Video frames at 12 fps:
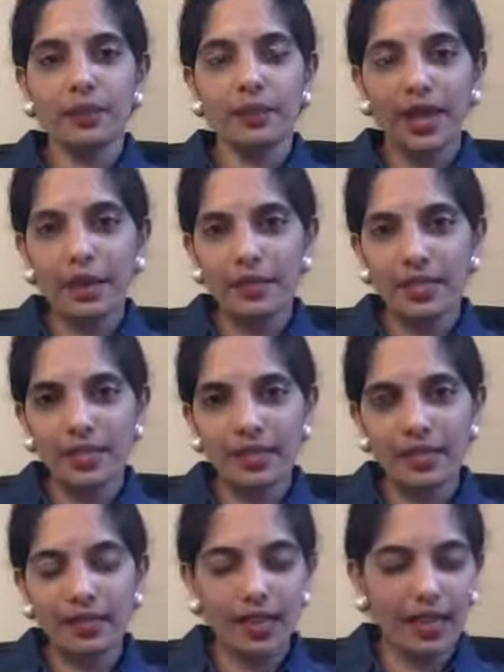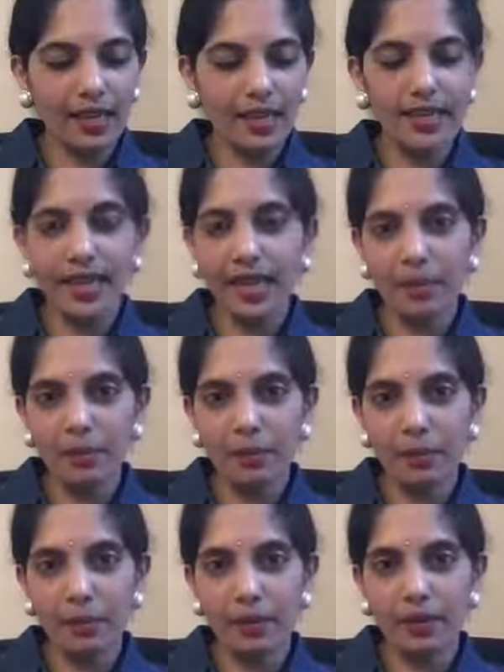when I was a little kid, I
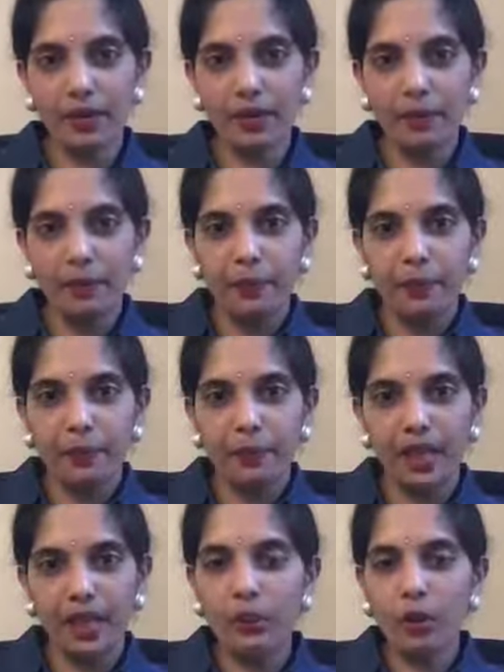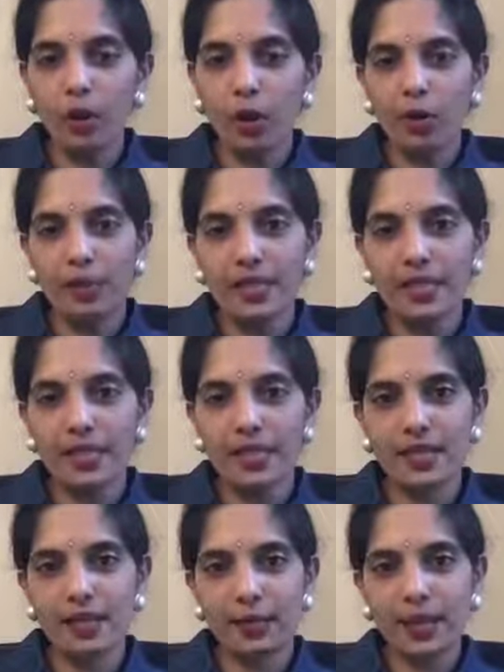remember I would
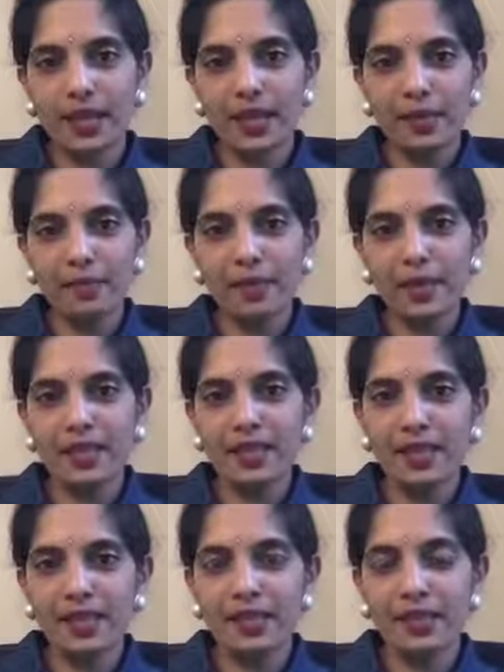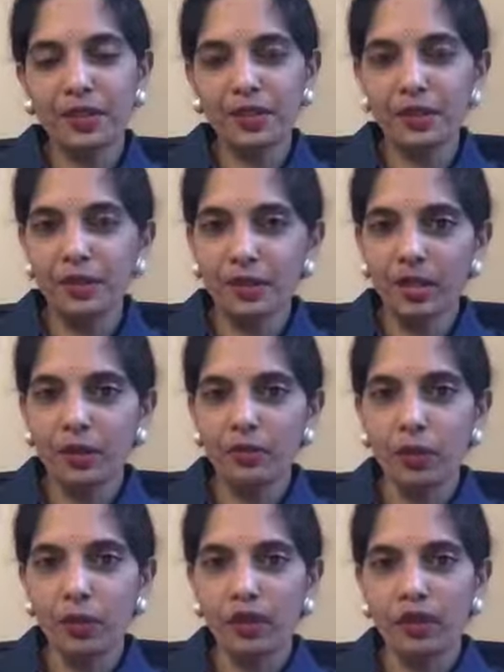always wake up at 3:30,
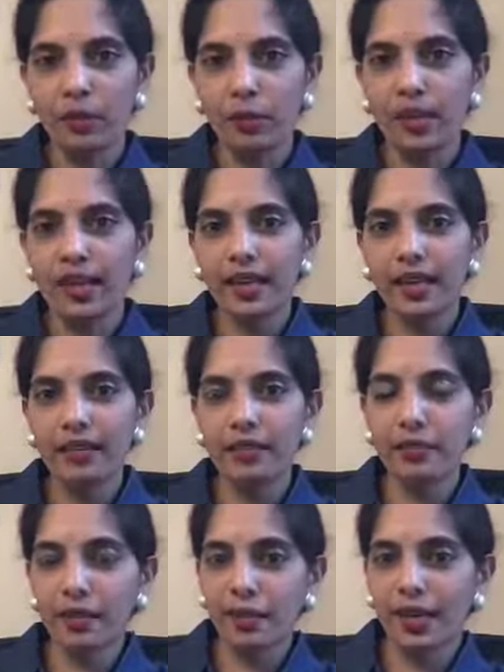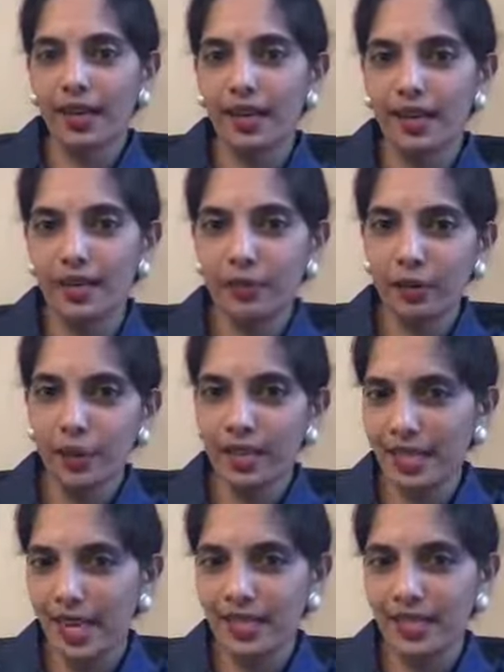4 in the morning for my
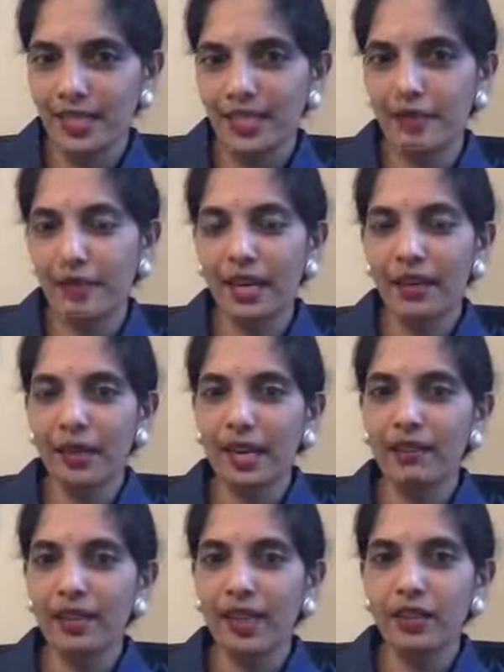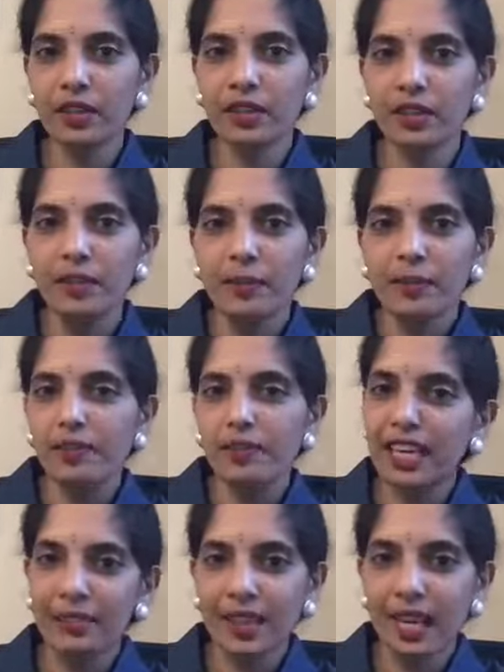tests. My grandfather, we
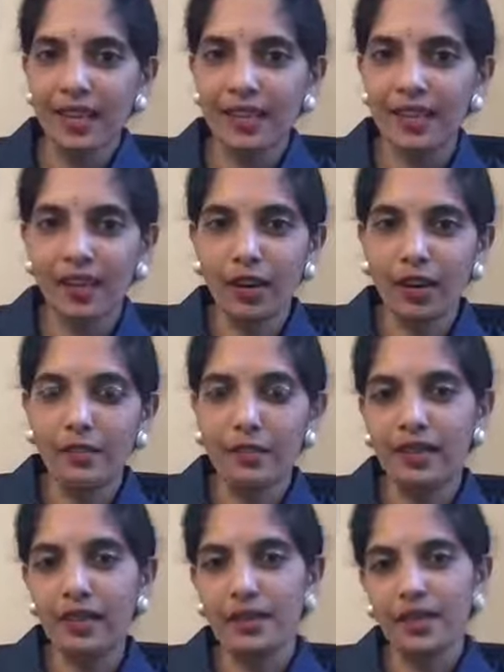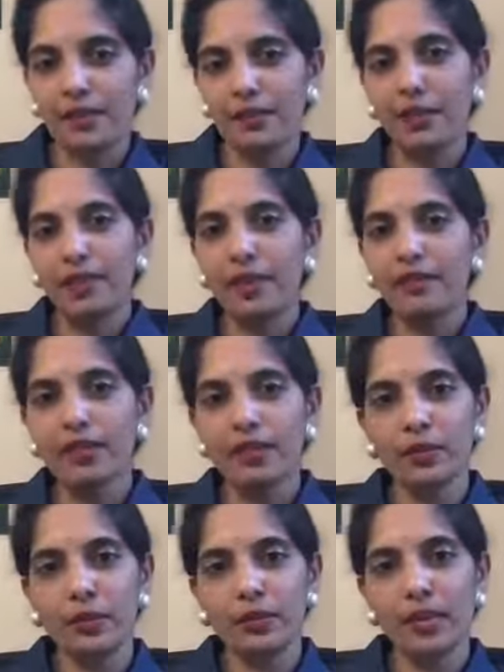never had an alarm at that time. My
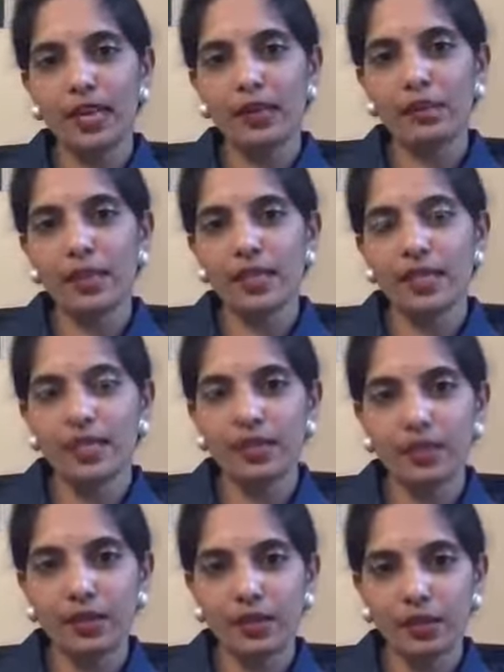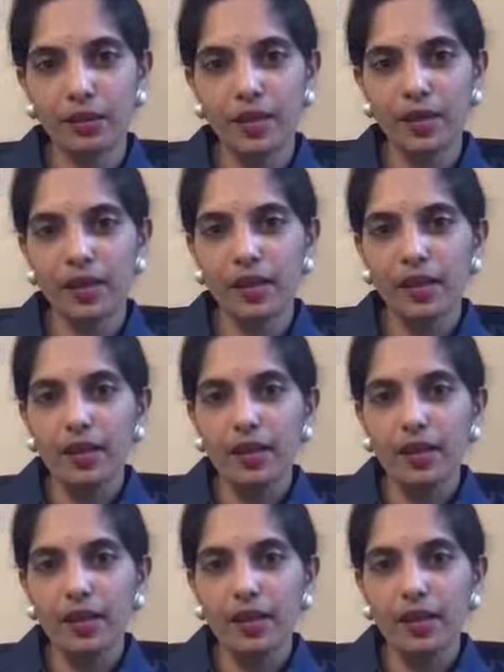grandfather would wake up at 3:30,